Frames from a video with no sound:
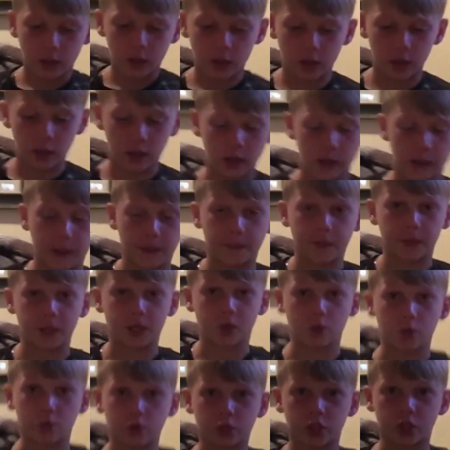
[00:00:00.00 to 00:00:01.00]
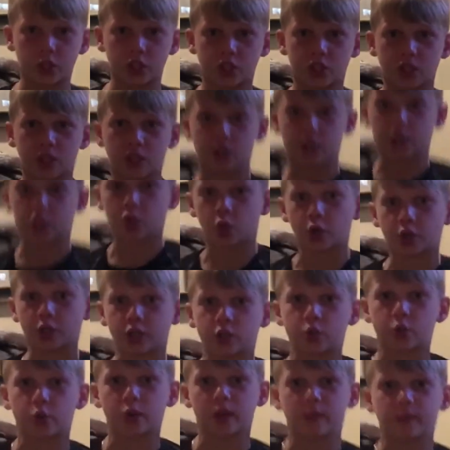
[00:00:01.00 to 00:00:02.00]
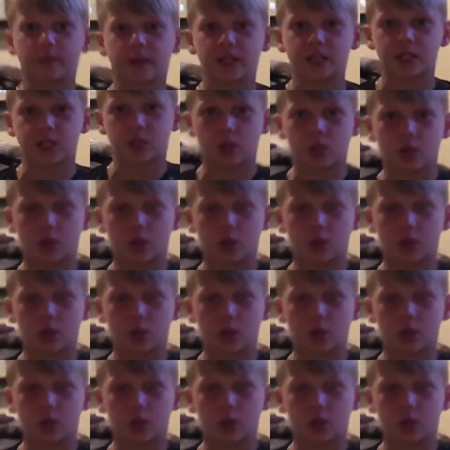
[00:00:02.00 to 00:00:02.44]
Um, like just it's already 20 minutes